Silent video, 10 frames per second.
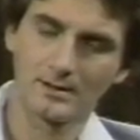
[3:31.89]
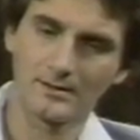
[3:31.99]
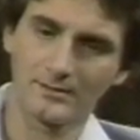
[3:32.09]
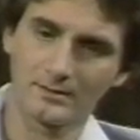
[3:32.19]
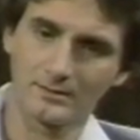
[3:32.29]

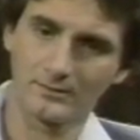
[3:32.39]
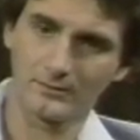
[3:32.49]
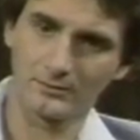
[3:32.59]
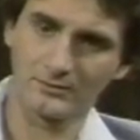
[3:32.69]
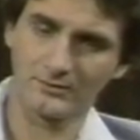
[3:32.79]
the
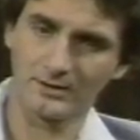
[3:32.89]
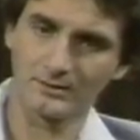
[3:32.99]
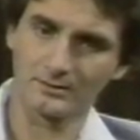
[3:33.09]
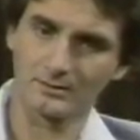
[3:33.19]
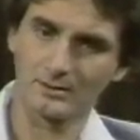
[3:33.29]
first
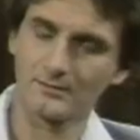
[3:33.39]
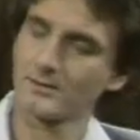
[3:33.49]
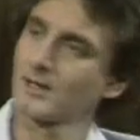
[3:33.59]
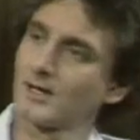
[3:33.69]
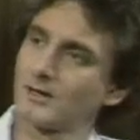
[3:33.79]
single
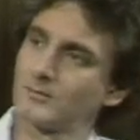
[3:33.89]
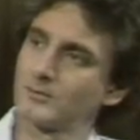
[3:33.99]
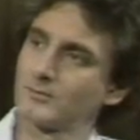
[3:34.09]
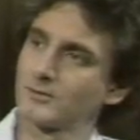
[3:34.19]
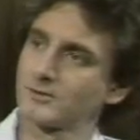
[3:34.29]
off the
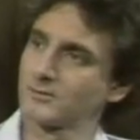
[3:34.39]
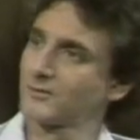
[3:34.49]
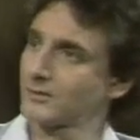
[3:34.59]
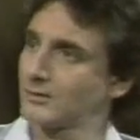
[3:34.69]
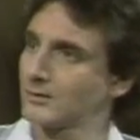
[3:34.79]
album, which
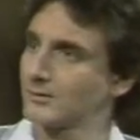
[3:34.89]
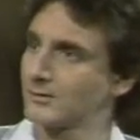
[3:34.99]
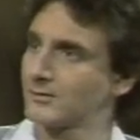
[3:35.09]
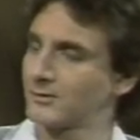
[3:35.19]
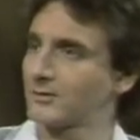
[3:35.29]
was called
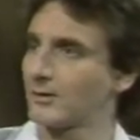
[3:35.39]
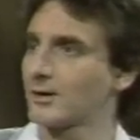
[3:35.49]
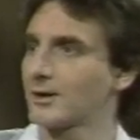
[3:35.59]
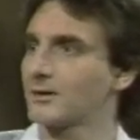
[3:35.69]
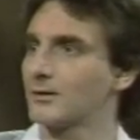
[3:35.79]

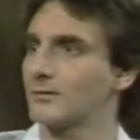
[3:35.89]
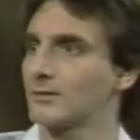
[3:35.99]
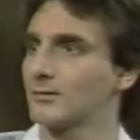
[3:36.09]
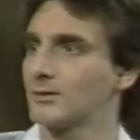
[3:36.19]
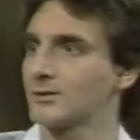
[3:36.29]
Starting
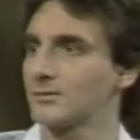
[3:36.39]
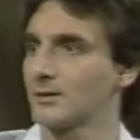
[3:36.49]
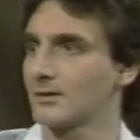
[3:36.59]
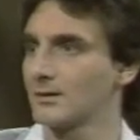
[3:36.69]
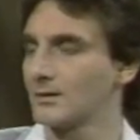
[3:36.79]
Over, which we